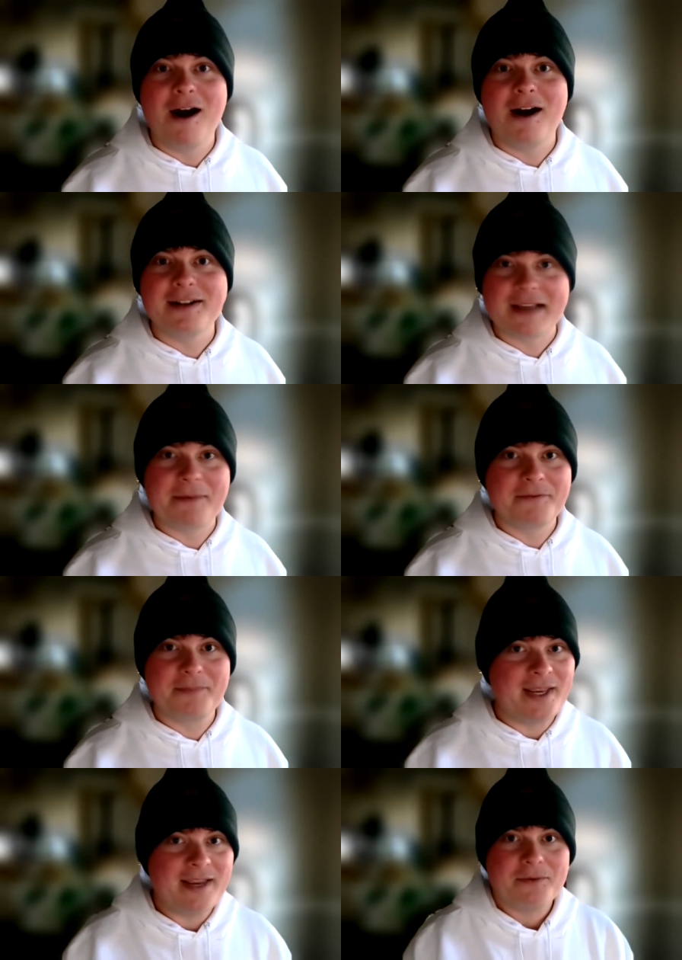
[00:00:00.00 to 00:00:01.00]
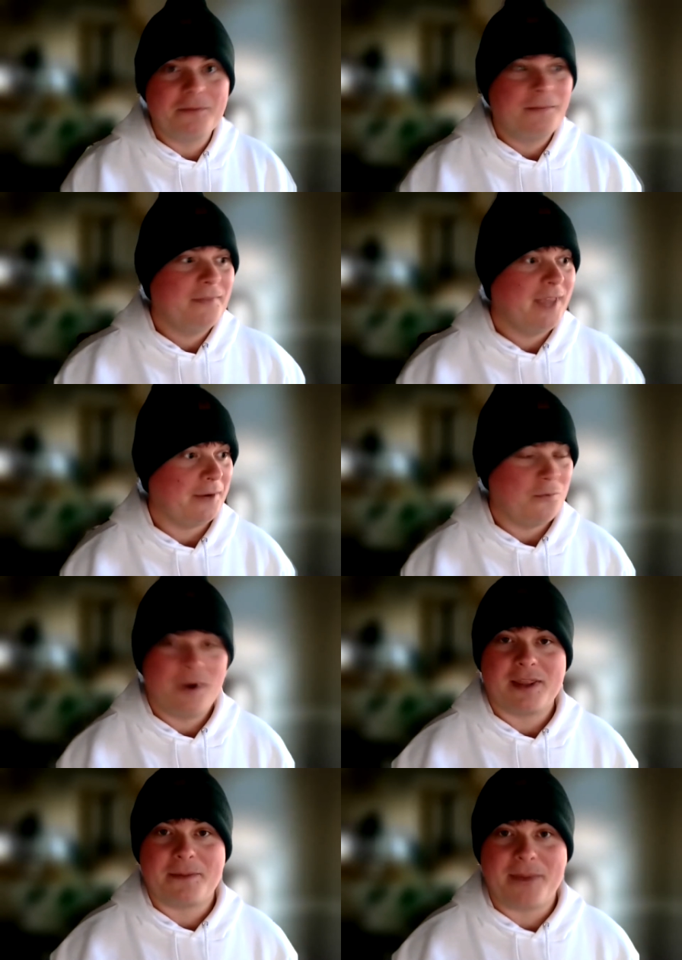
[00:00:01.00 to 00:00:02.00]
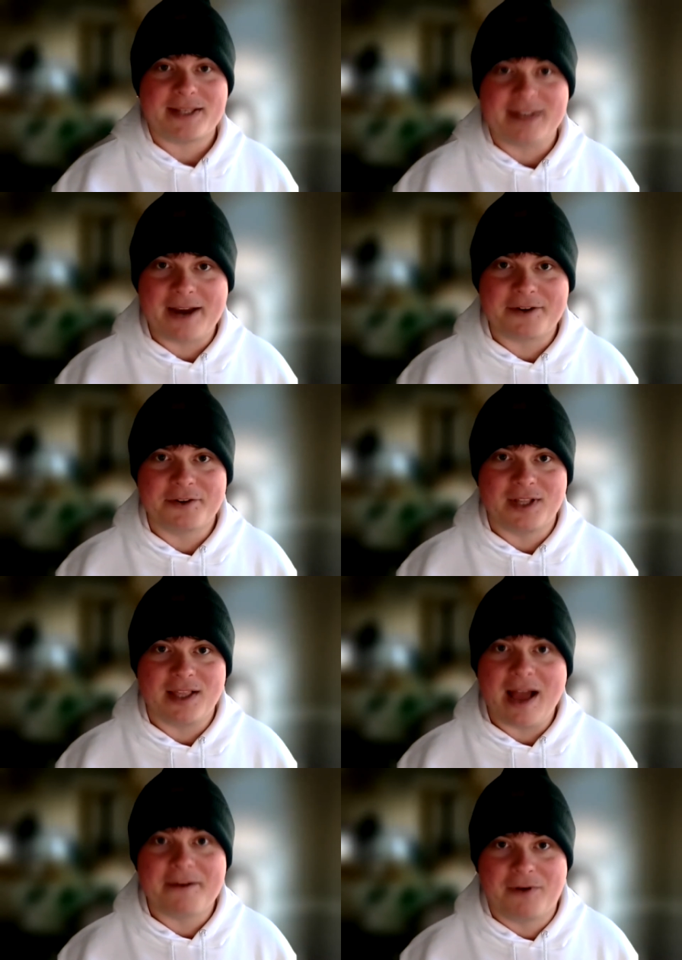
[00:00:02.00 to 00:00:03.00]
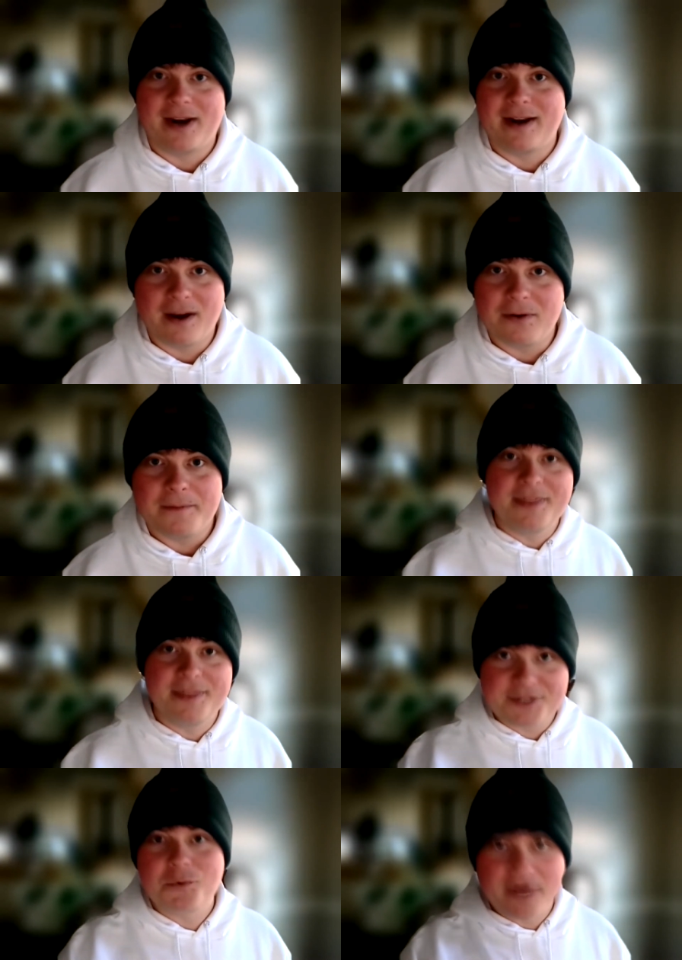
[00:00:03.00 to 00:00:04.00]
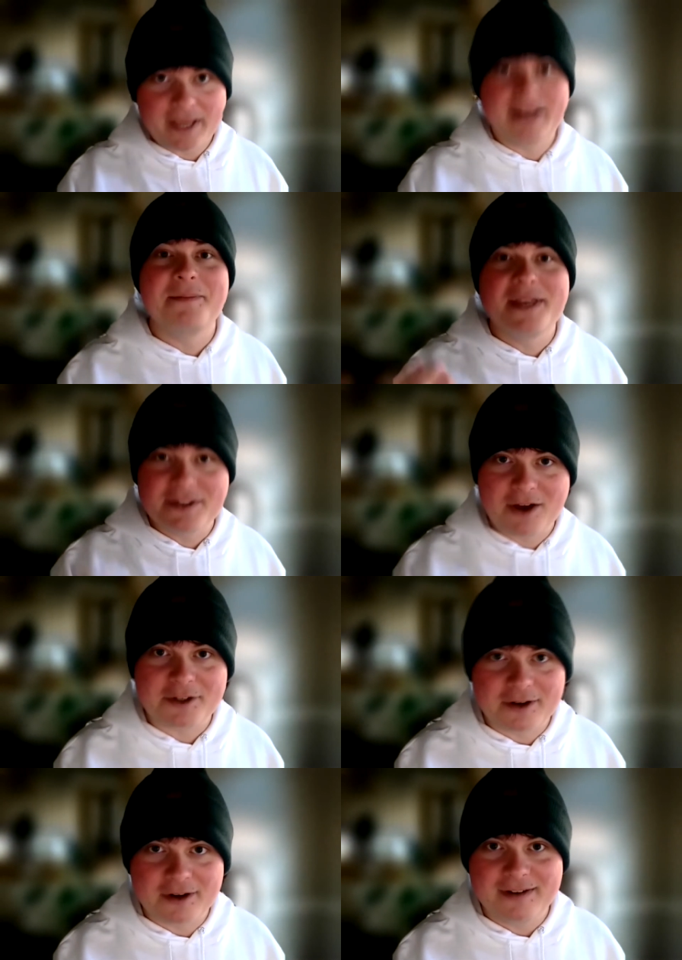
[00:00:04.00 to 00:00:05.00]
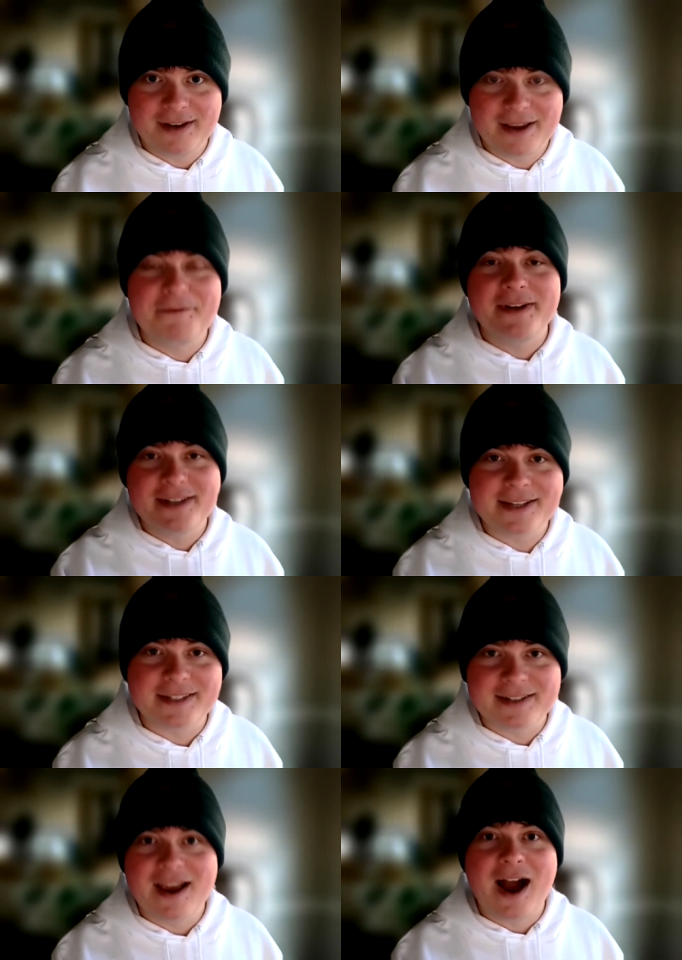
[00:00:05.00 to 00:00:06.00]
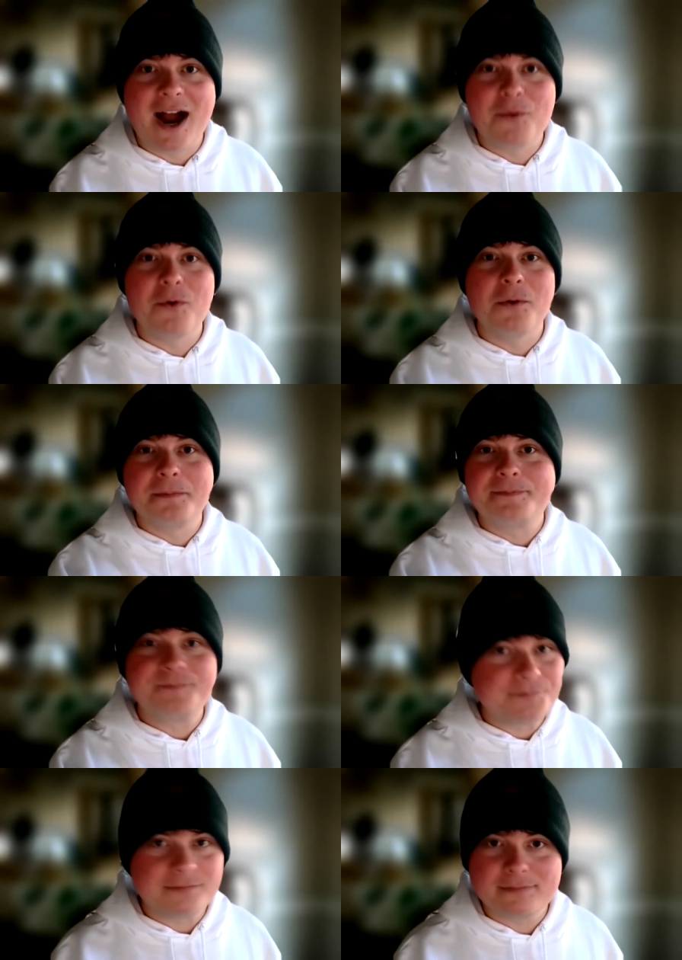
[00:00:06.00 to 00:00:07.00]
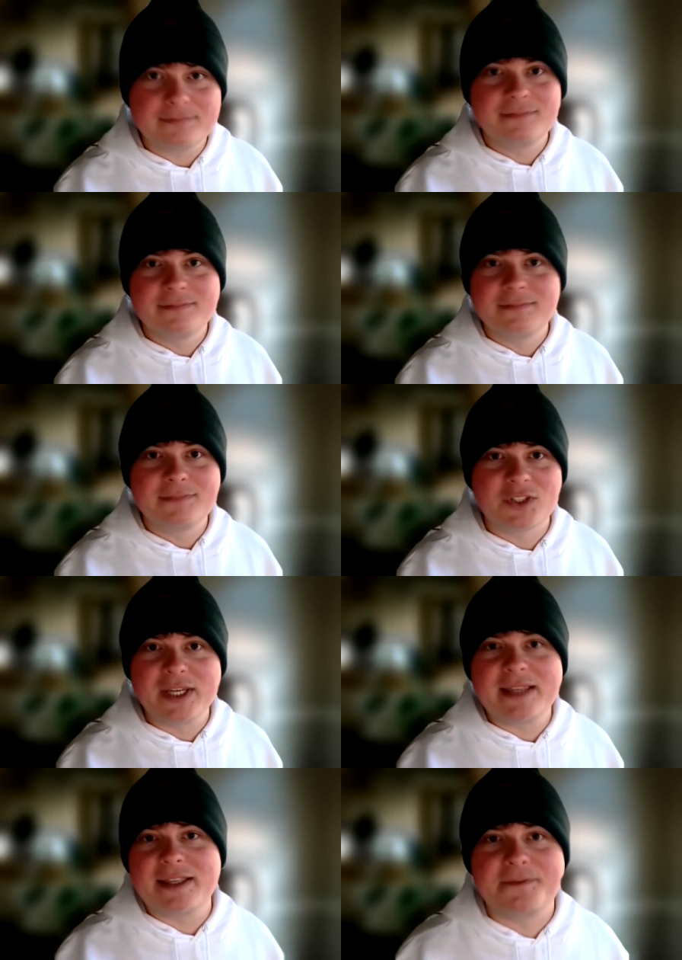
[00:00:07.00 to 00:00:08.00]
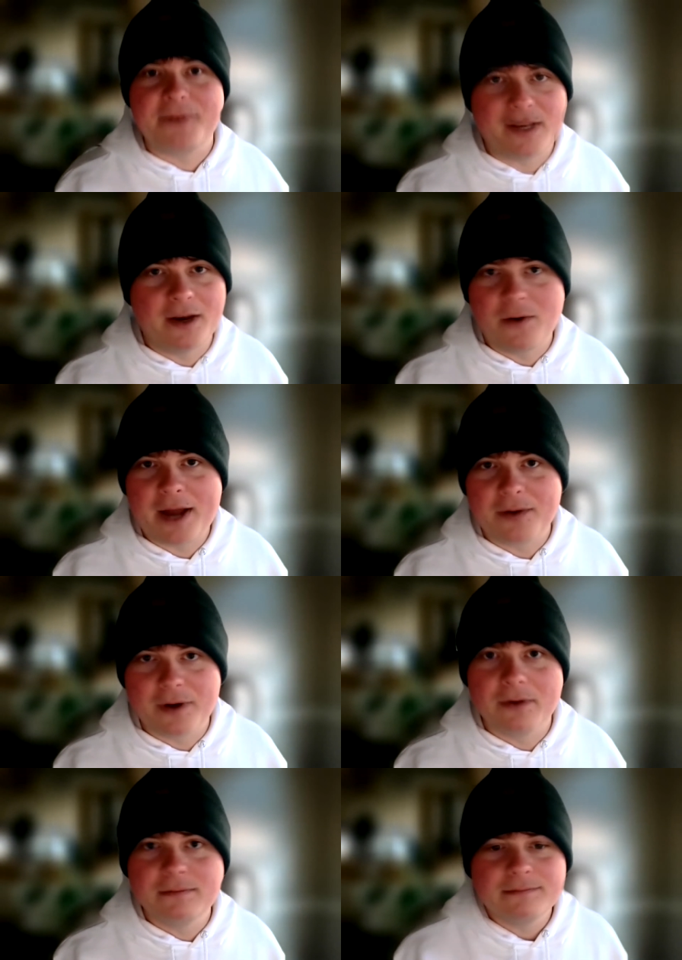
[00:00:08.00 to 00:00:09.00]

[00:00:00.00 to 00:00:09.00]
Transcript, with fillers: on top of being like one of the best actors alive right now. This will get him his Oscar. If it doesn't, I will delete this video. I don't know.